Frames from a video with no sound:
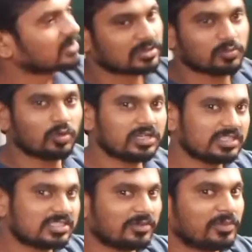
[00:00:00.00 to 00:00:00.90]
what
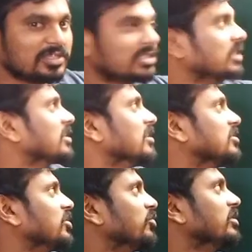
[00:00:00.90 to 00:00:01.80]
is the basic
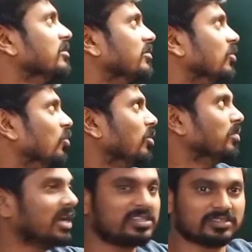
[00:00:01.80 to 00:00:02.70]
constituent of the whole
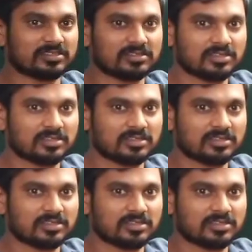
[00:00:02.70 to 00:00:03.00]
matter,